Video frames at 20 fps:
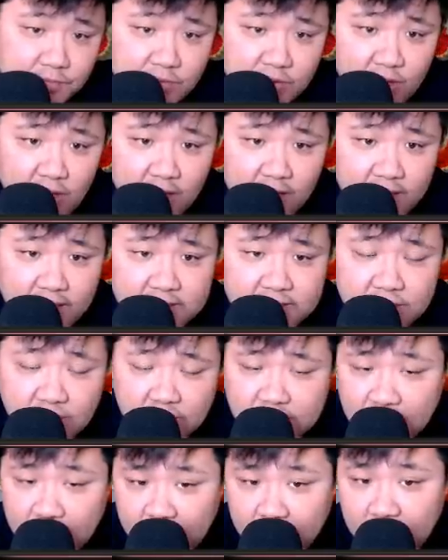against
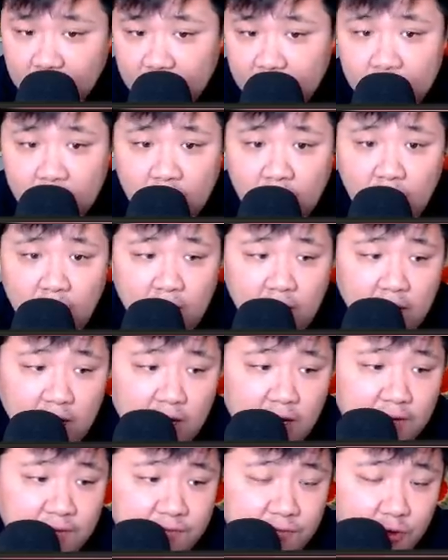Altaria,
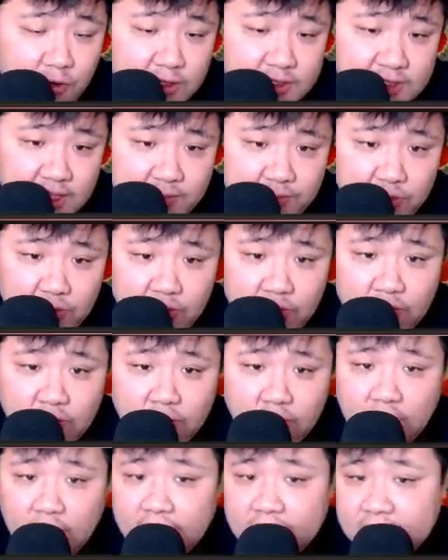uh, for example, or
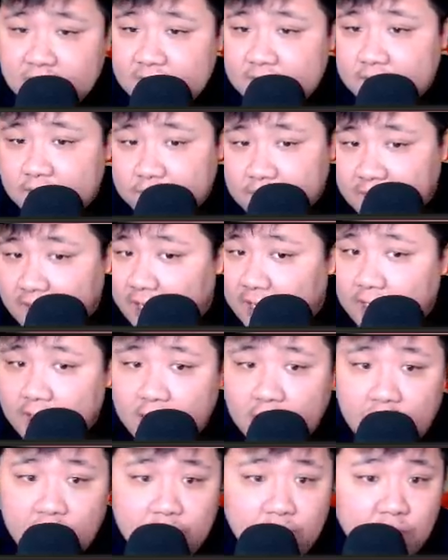against
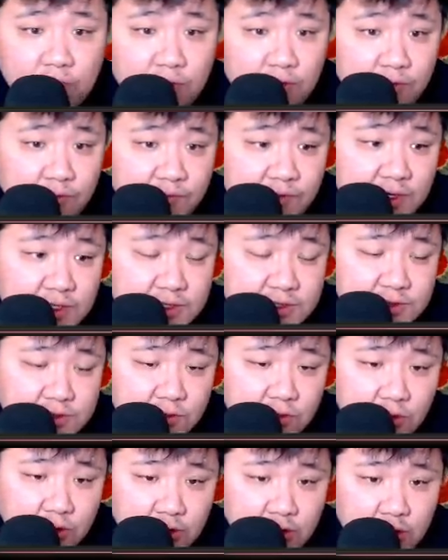Meganium or
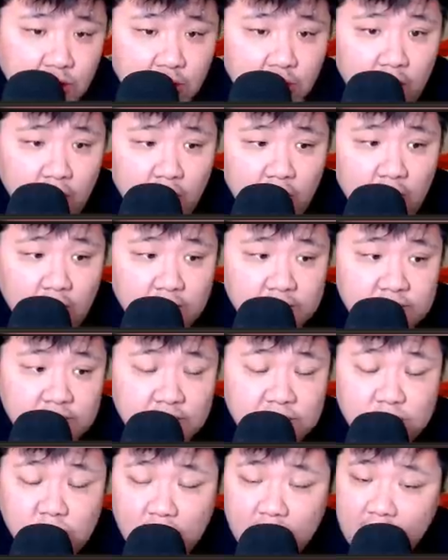Venusaur. Uh, so
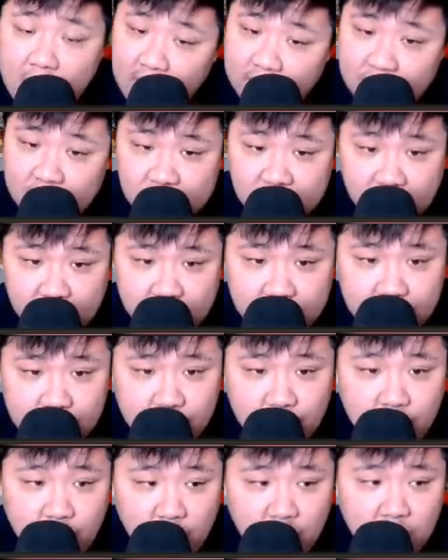that's why I have these other two
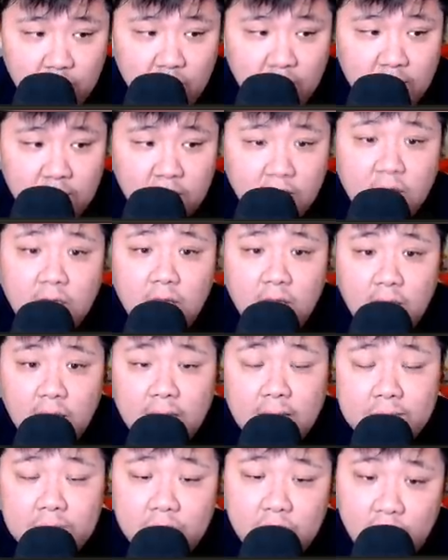Pokemon,
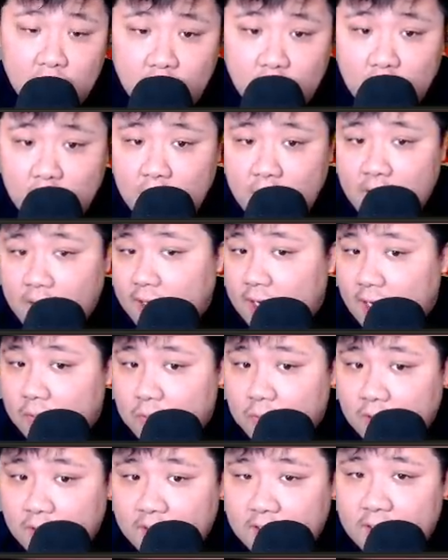Hypno, and I
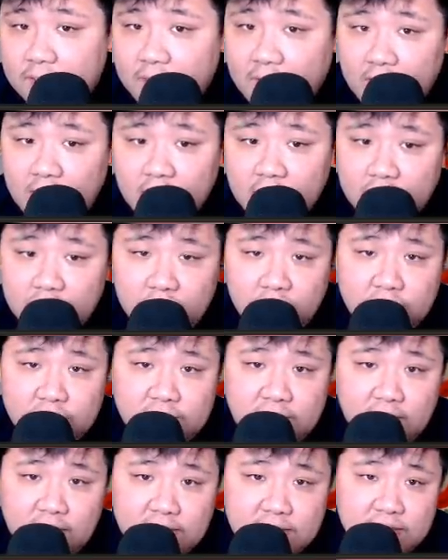really debated the move
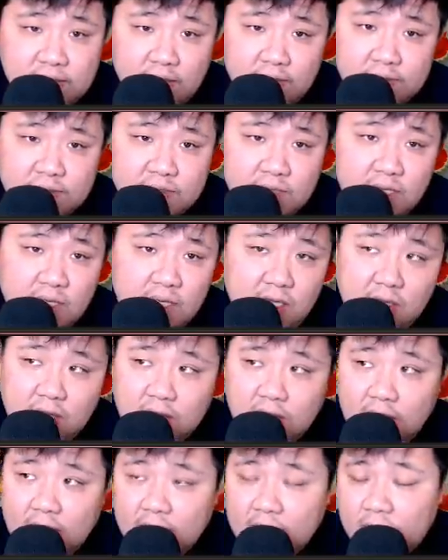sets. I was thinking
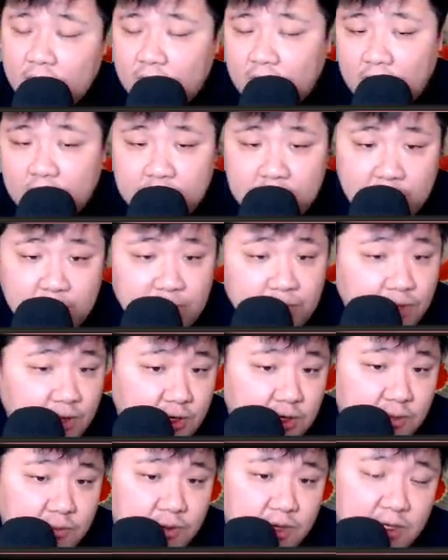like, okay, maybe
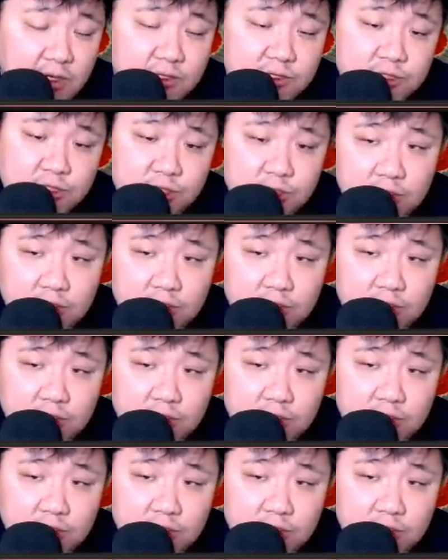Thunder Punch,